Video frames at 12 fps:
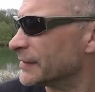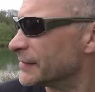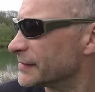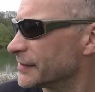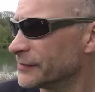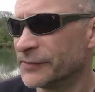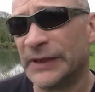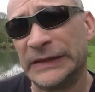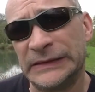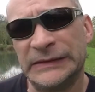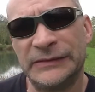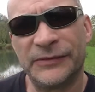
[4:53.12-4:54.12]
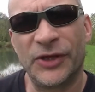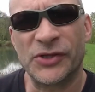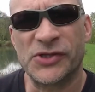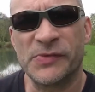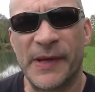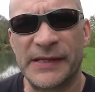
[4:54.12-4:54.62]
So we've got
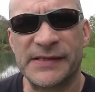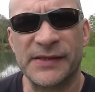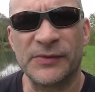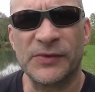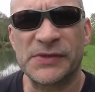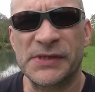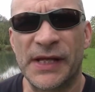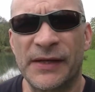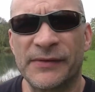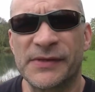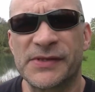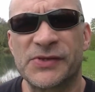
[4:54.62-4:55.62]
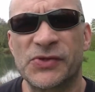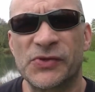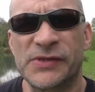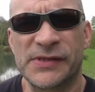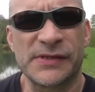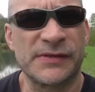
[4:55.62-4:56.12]
two baits in the water now, that's a
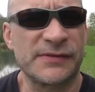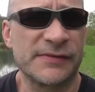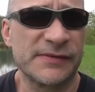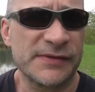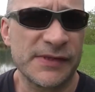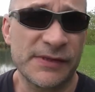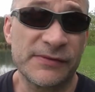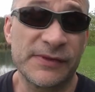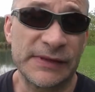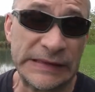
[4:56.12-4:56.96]
choice. So